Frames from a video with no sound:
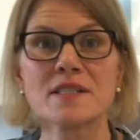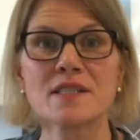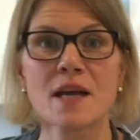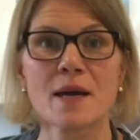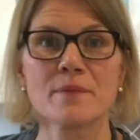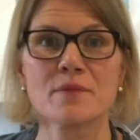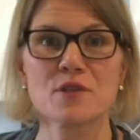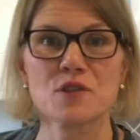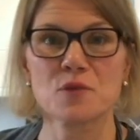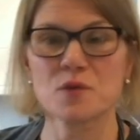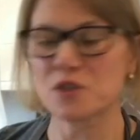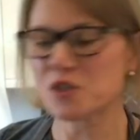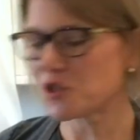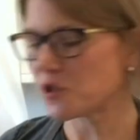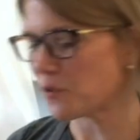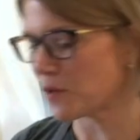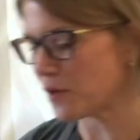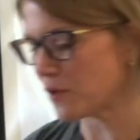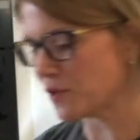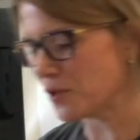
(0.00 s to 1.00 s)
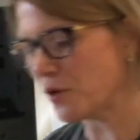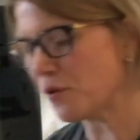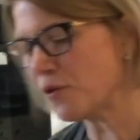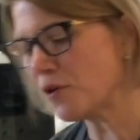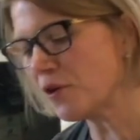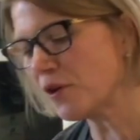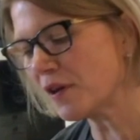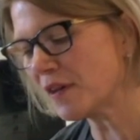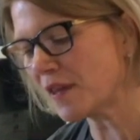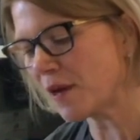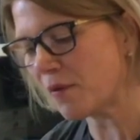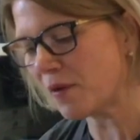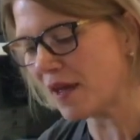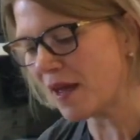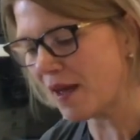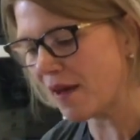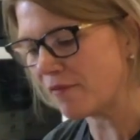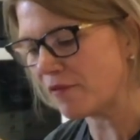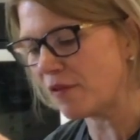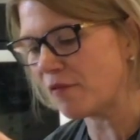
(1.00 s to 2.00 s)
time to switch to our dough hook that we
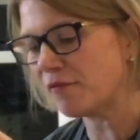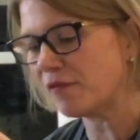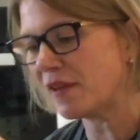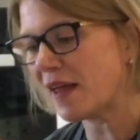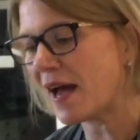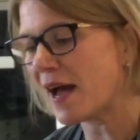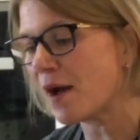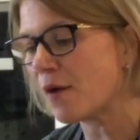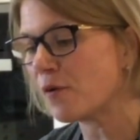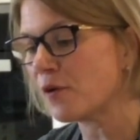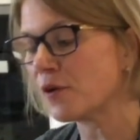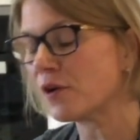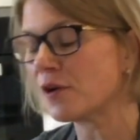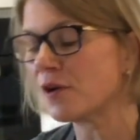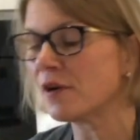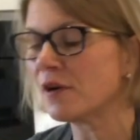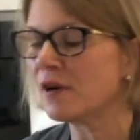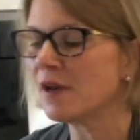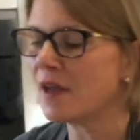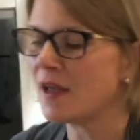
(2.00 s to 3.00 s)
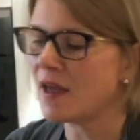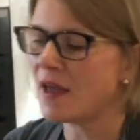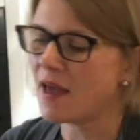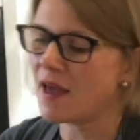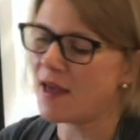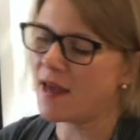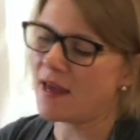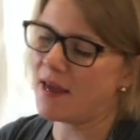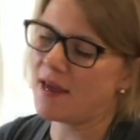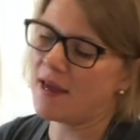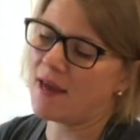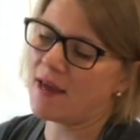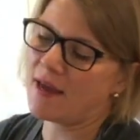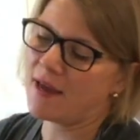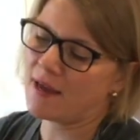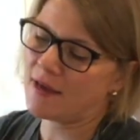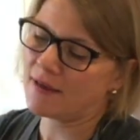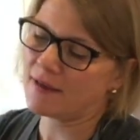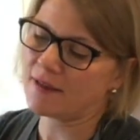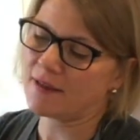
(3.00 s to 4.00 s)
have the flour
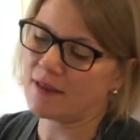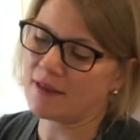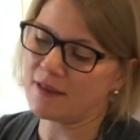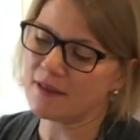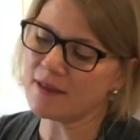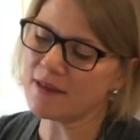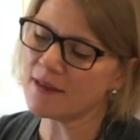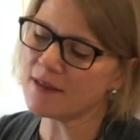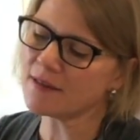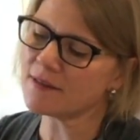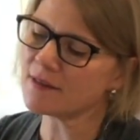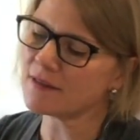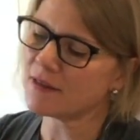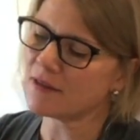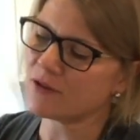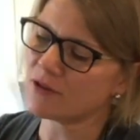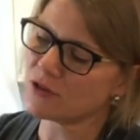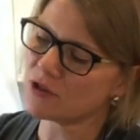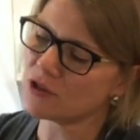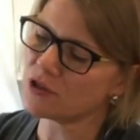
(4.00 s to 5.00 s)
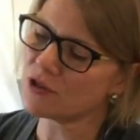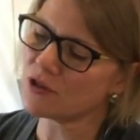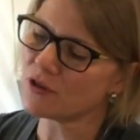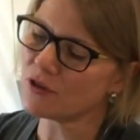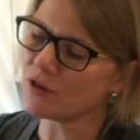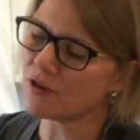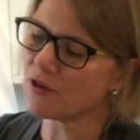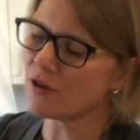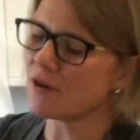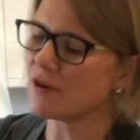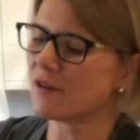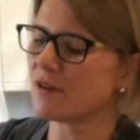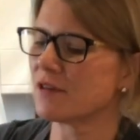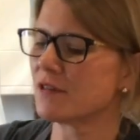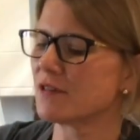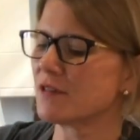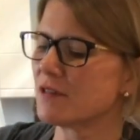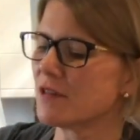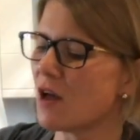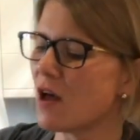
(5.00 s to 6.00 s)
and the yeast and the sugar and the
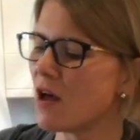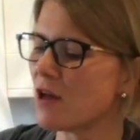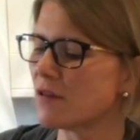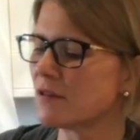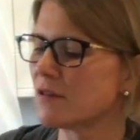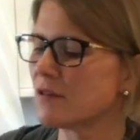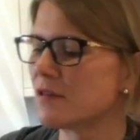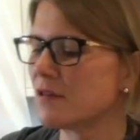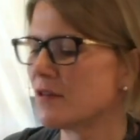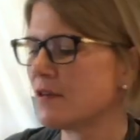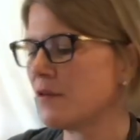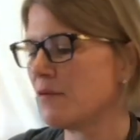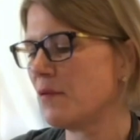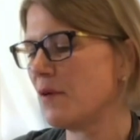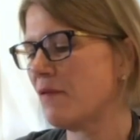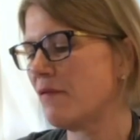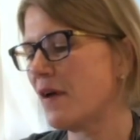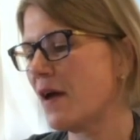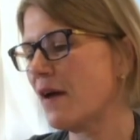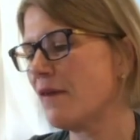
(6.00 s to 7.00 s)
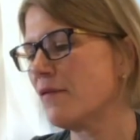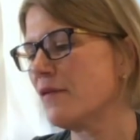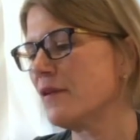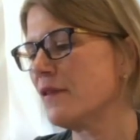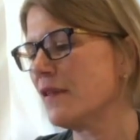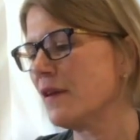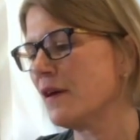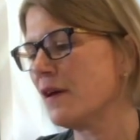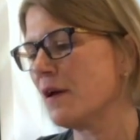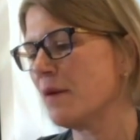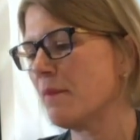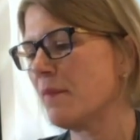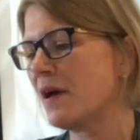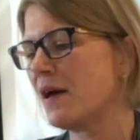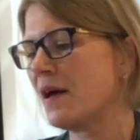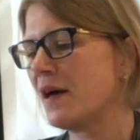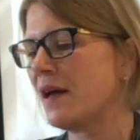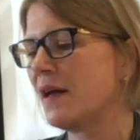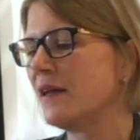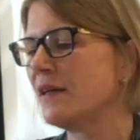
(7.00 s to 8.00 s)
salt. We have everything
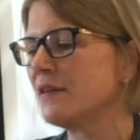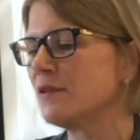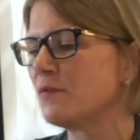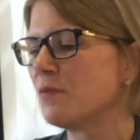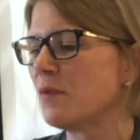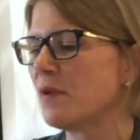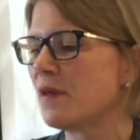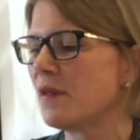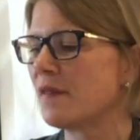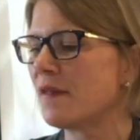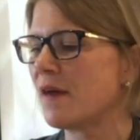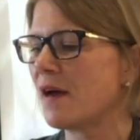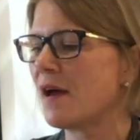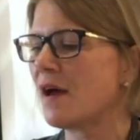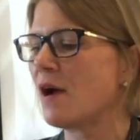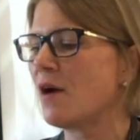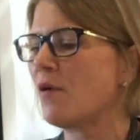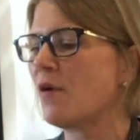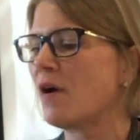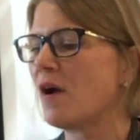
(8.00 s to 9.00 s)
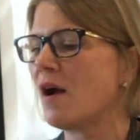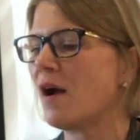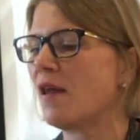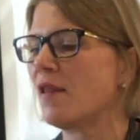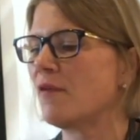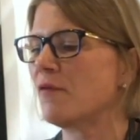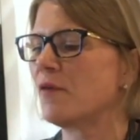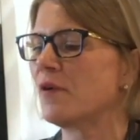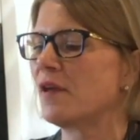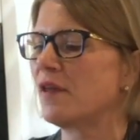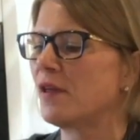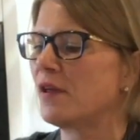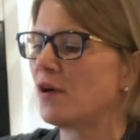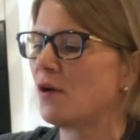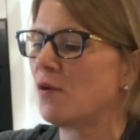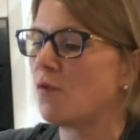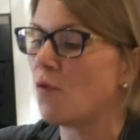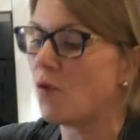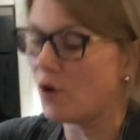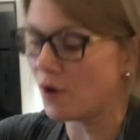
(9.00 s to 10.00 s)
combined with our olive oil and
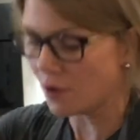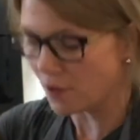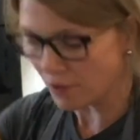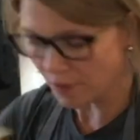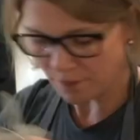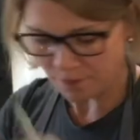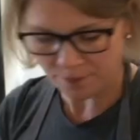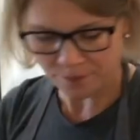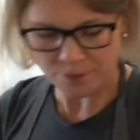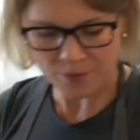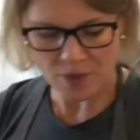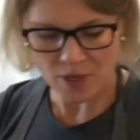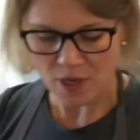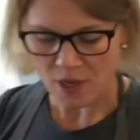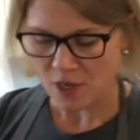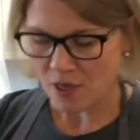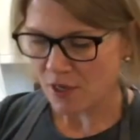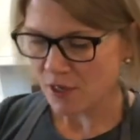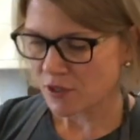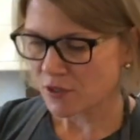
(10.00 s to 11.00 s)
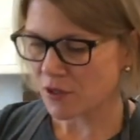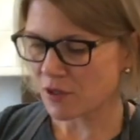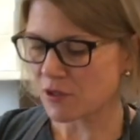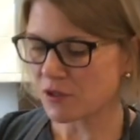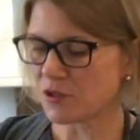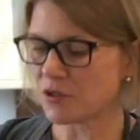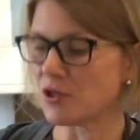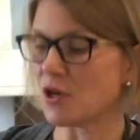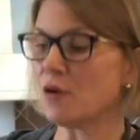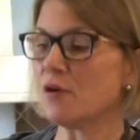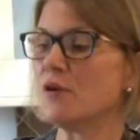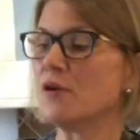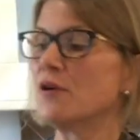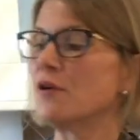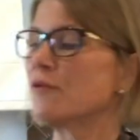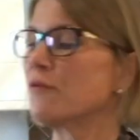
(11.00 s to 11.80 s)
our water. So the dough hook